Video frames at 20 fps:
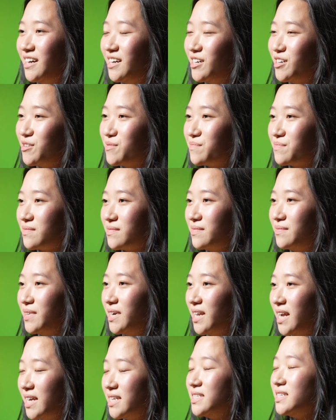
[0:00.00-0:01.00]

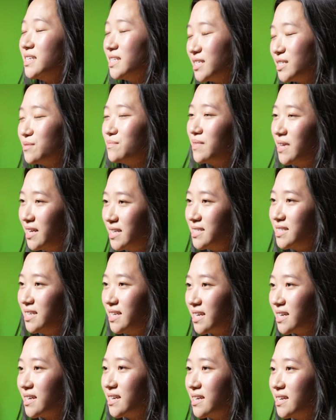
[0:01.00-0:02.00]
But I see it as a
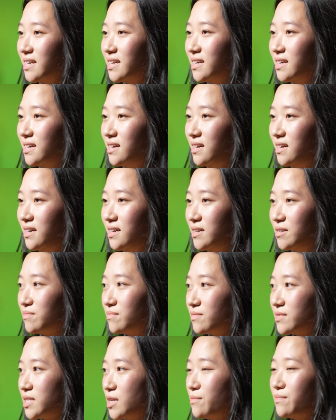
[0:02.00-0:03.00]
blessing,
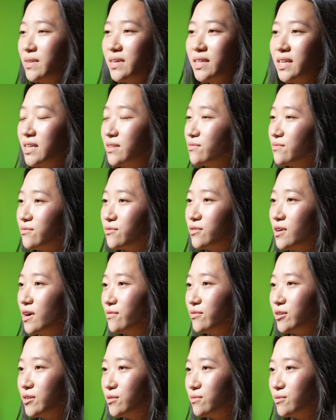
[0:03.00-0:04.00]
something that
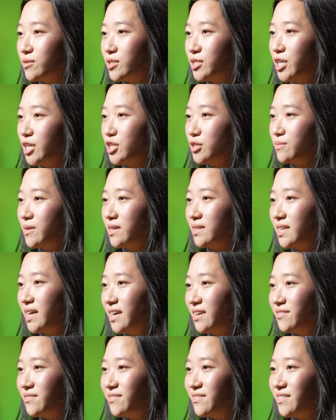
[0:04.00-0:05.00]
forever will change my
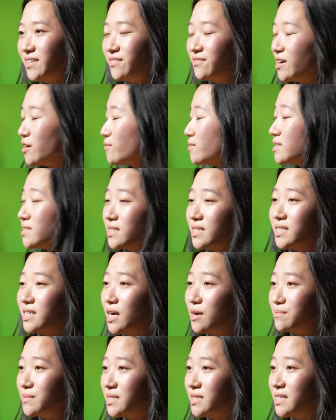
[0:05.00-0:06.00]
life. If I wasn't
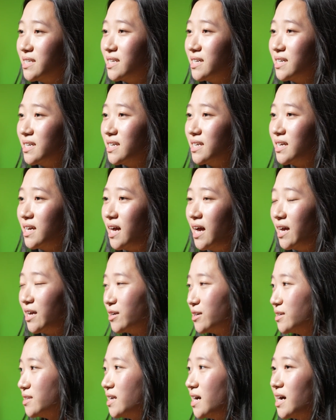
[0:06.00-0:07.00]
adopted,
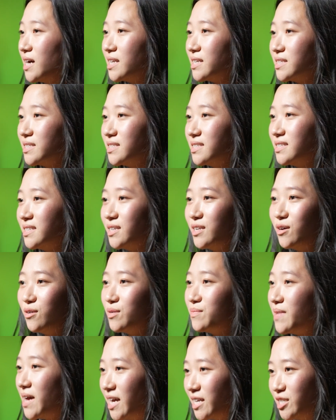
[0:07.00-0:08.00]
I could not, you
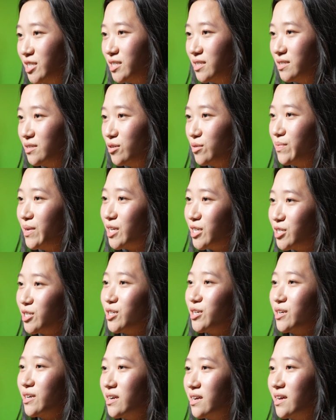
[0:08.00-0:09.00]
know, imagine or
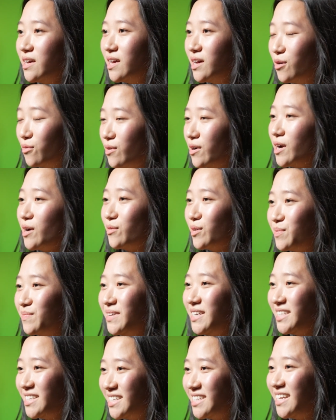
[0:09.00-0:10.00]
picture where I
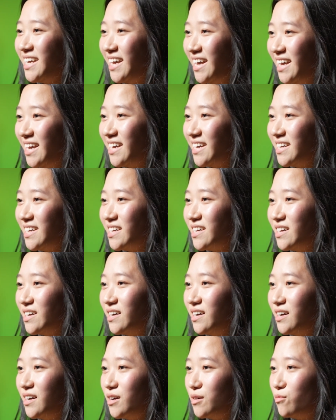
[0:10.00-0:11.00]
would be today,
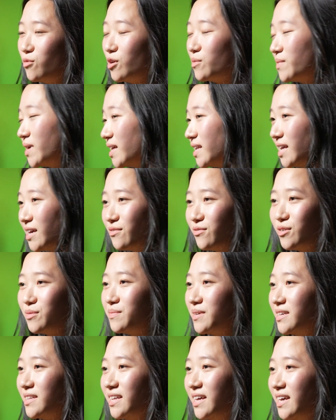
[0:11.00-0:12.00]
what my life
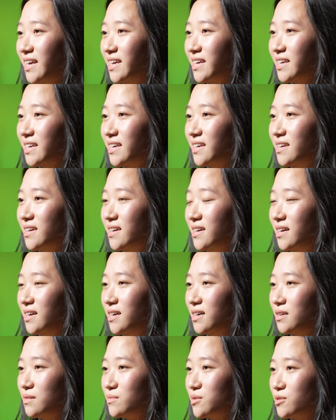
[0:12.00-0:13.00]
would be like.
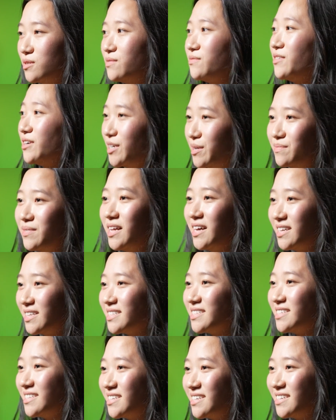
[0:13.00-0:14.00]
So I'm very
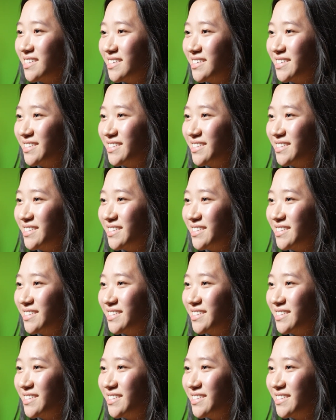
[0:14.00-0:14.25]
blessed.